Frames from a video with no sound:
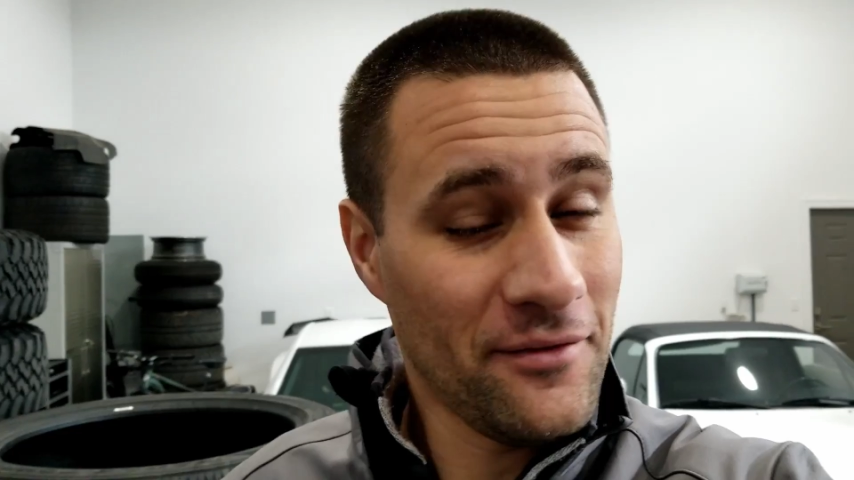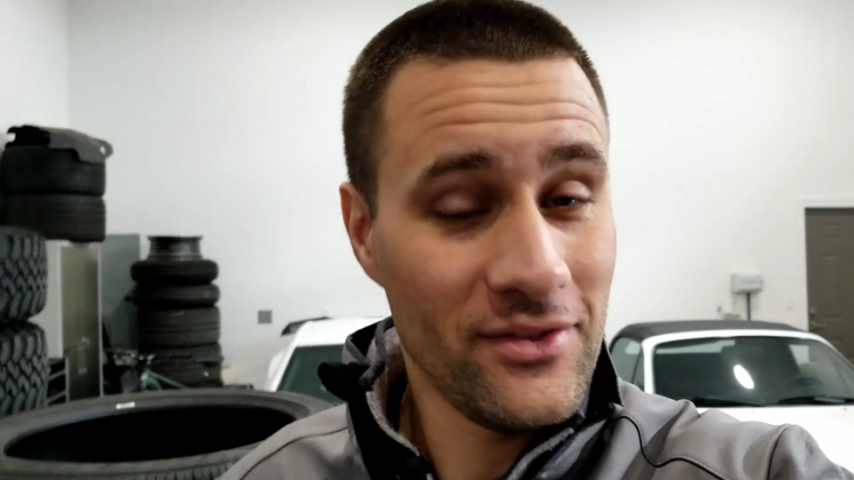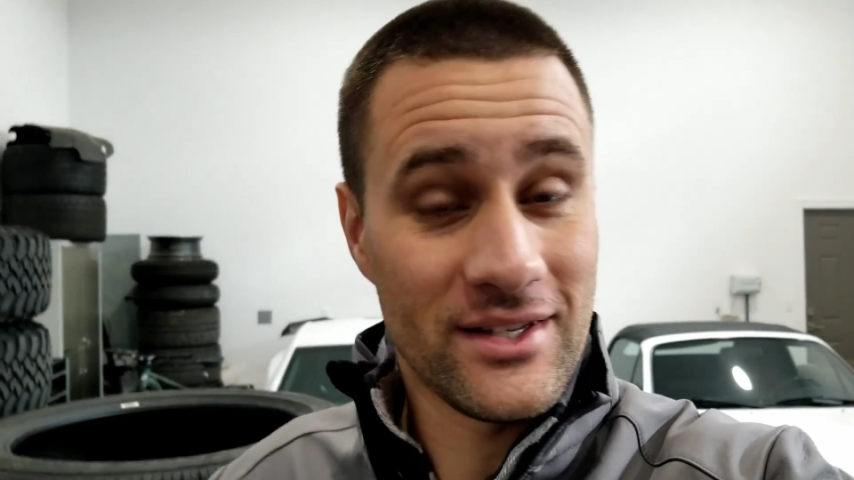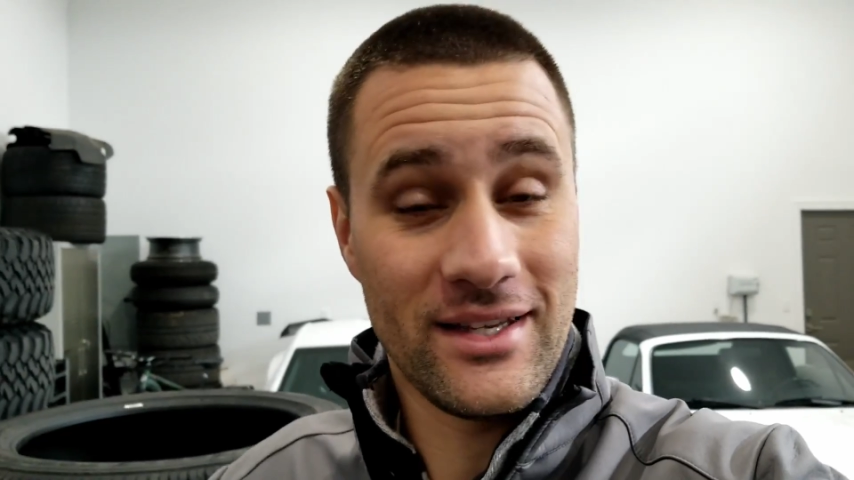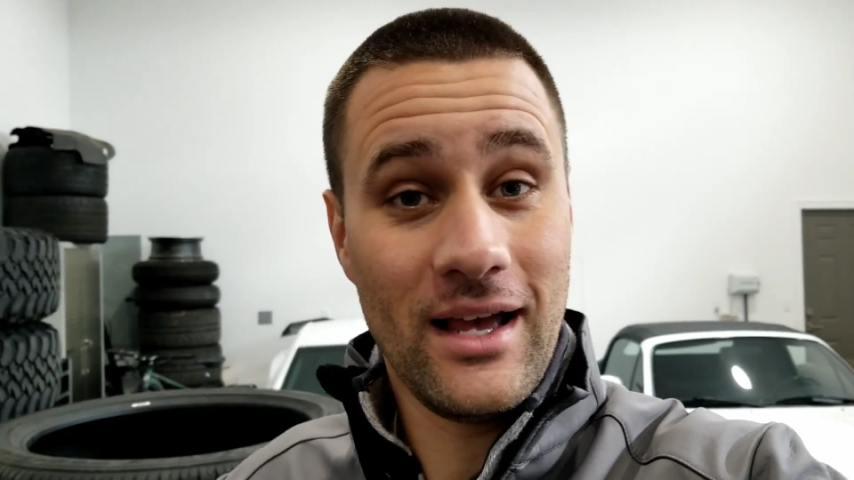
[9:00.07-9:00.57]

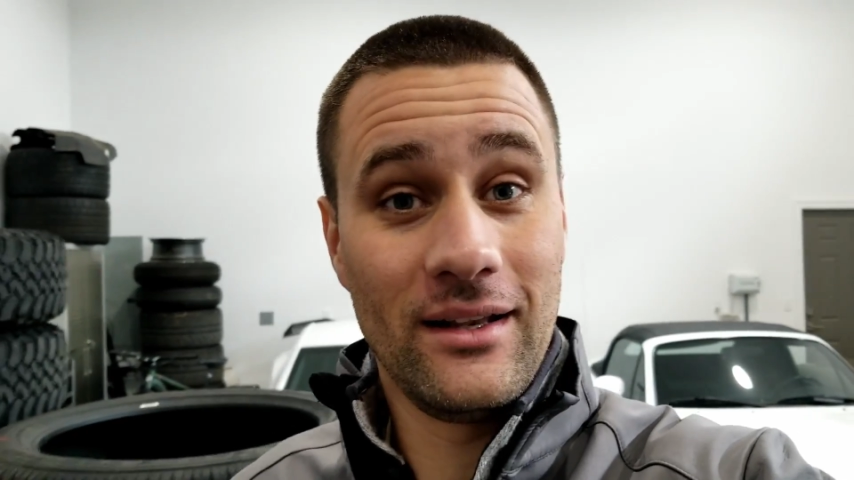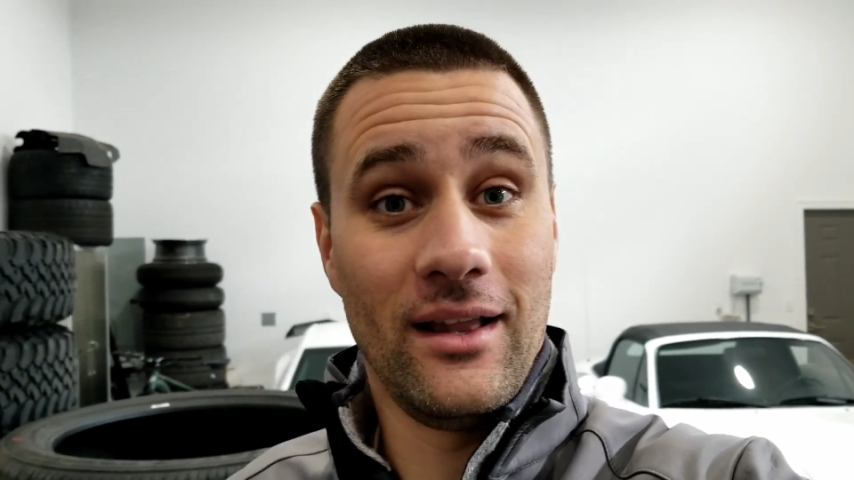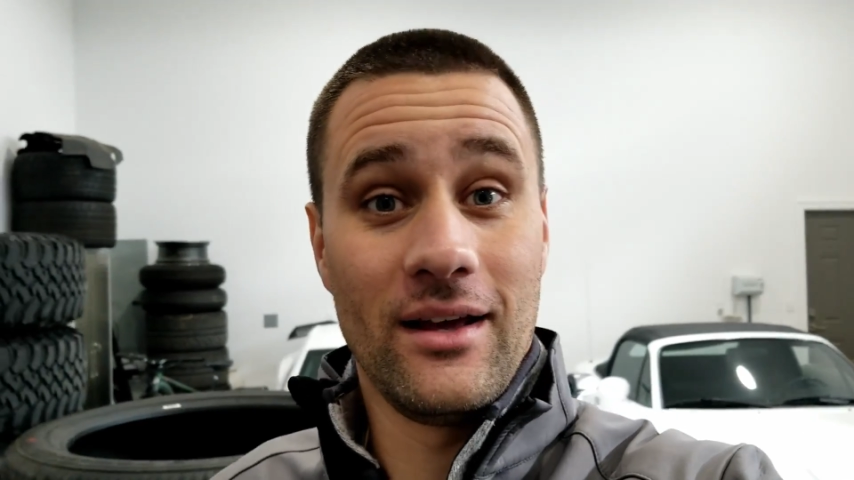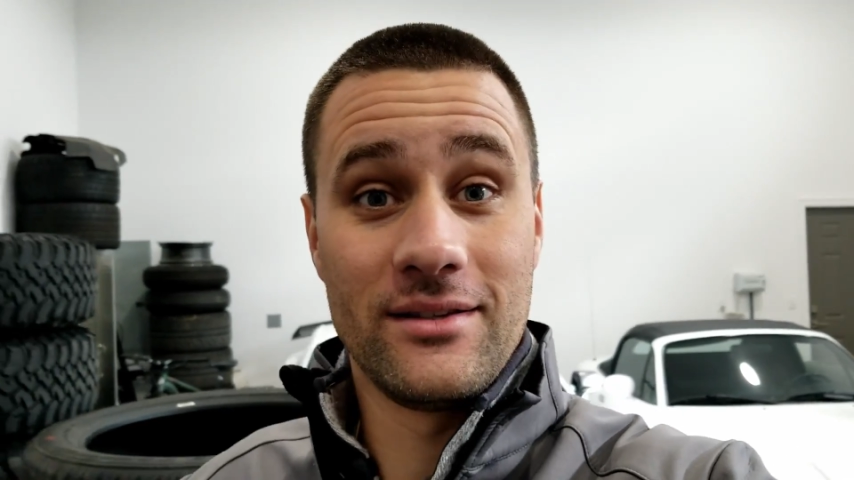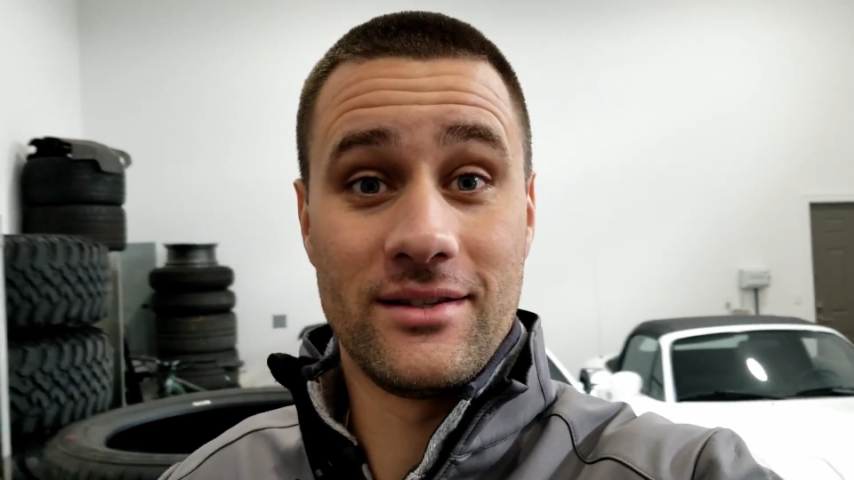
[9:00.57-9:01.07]
on the
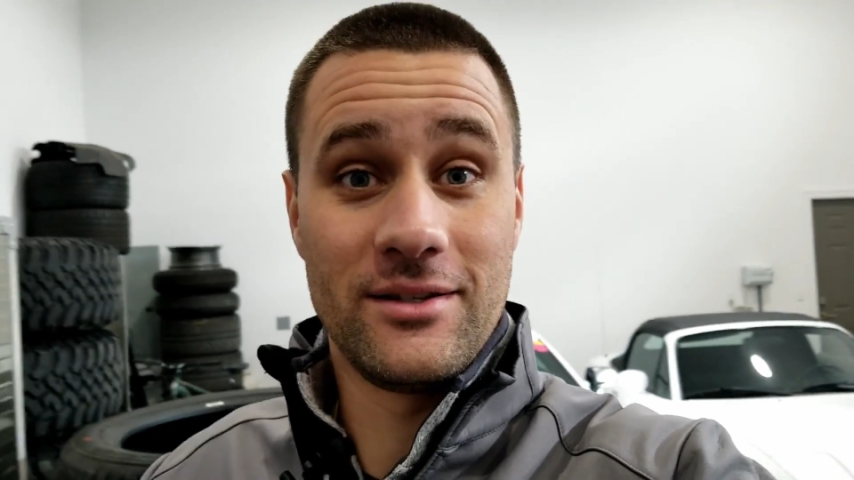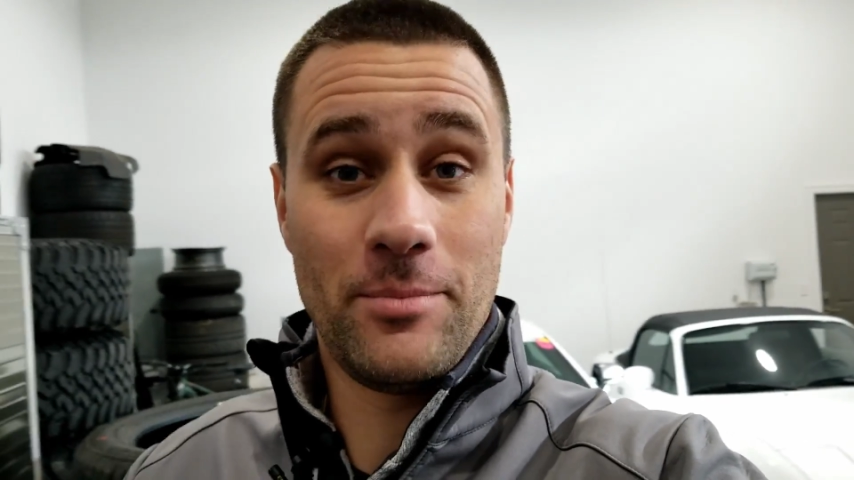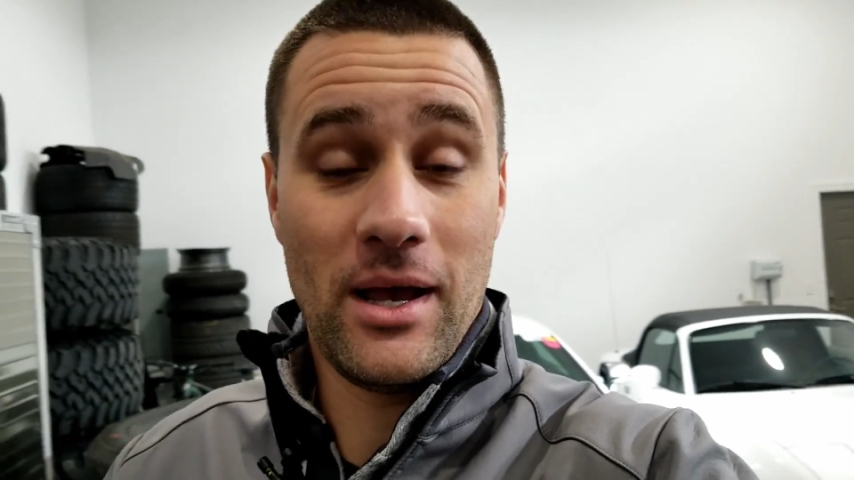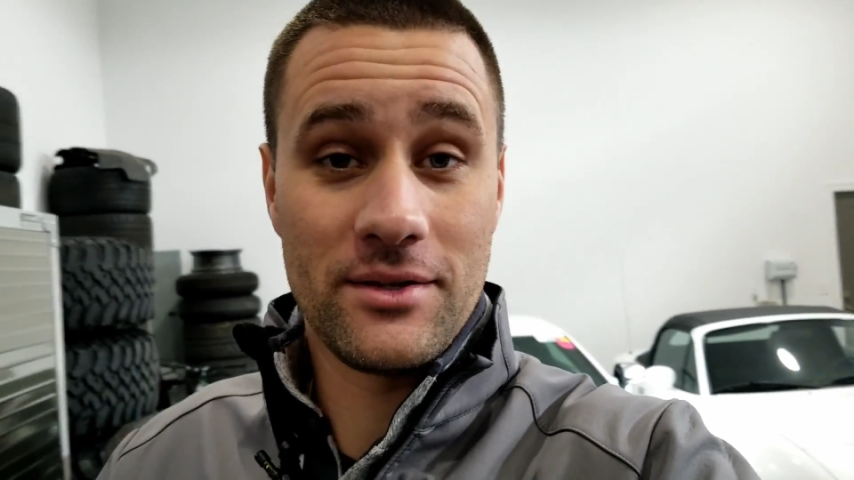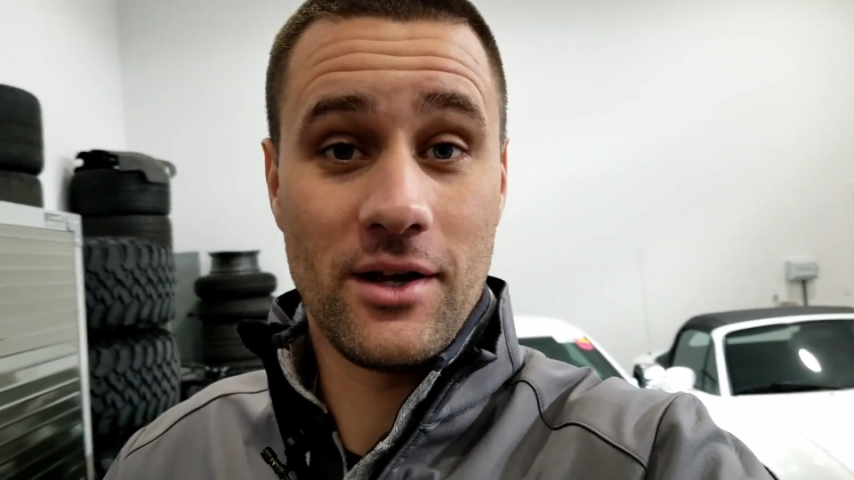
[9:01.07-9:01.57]
sidelines these
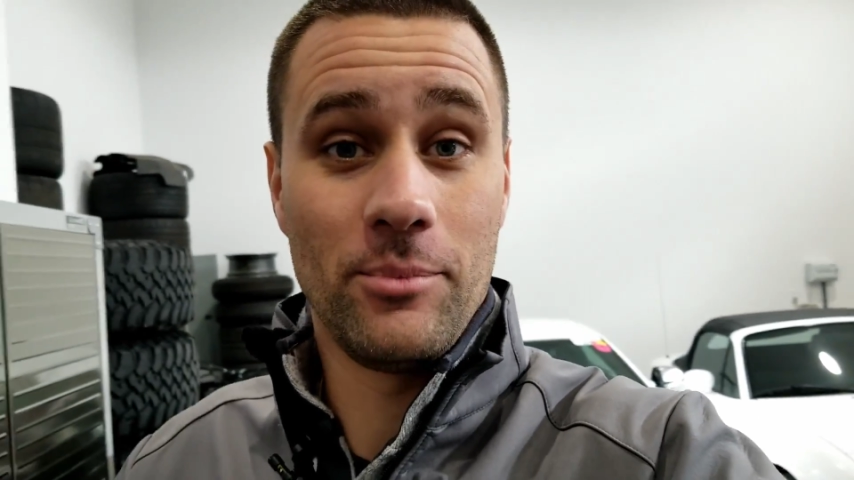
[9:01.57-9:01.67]
past